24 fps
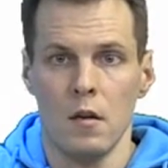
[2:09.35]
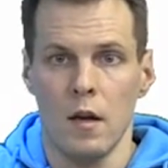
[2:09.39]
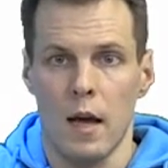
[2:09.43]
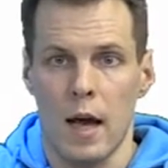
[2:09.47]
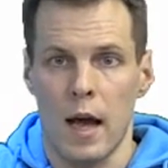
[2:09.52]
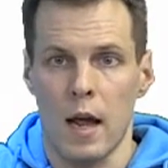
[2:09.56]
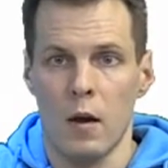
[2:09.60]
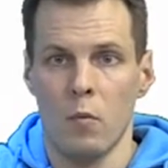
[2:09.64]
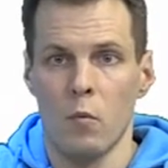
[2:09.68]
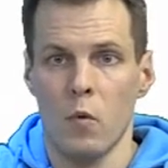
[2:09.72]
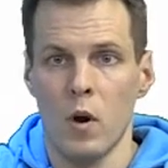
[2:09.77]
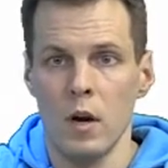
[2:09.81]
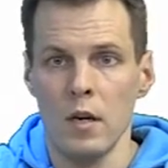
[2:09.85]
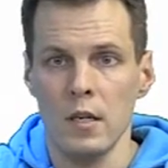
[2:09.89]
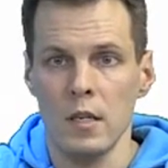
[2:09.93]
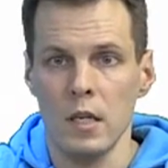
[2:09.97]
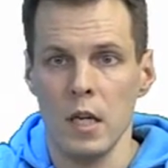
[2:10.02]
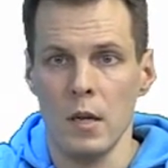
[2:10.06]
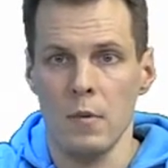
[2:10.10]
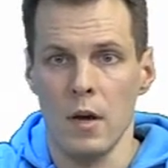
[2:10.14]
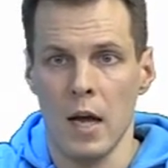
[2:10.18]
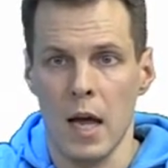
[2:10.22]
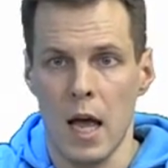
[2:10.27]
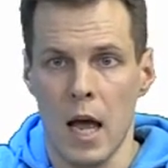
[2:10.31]
and once
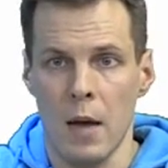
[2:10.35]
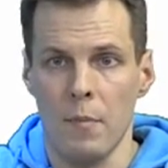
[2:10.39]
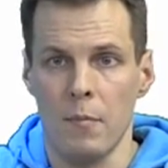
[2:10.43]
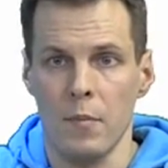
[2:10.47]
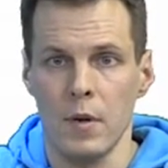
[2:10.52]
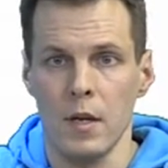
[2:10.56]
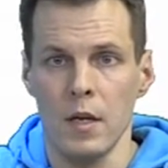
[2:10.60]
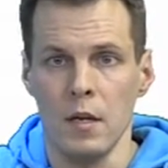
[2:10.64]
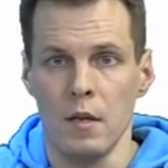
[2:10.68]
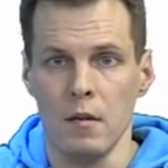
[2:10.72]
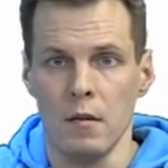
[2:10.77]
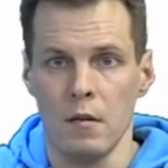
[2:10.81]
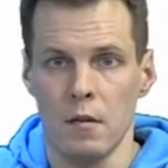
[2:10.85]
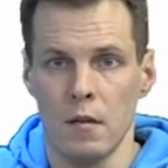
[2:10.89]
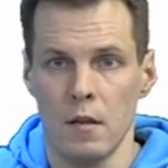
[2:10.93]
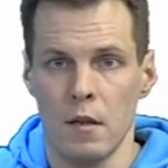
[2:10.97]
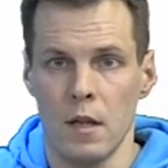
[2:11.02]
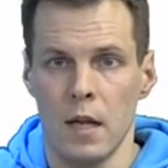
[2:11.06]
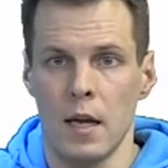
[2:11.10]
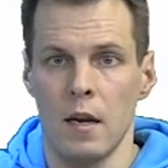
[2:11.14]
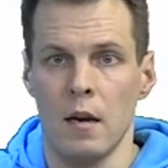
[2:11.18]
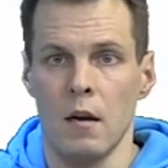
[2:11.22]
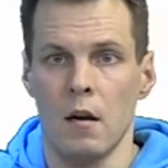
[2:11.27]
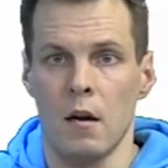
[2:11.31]
I'm happy,
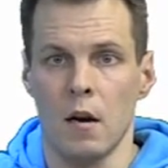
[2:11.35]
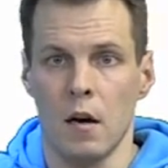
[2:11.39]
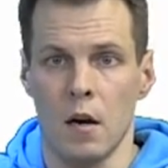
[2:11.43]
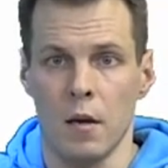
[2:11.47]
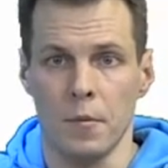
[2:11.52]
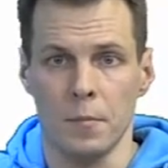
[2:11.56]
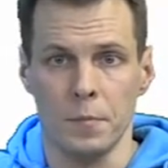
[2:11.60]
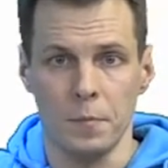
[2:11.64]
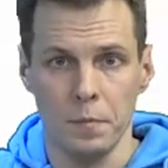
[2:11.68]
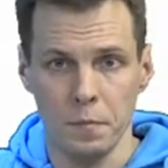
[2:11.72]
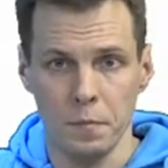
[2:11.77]
then I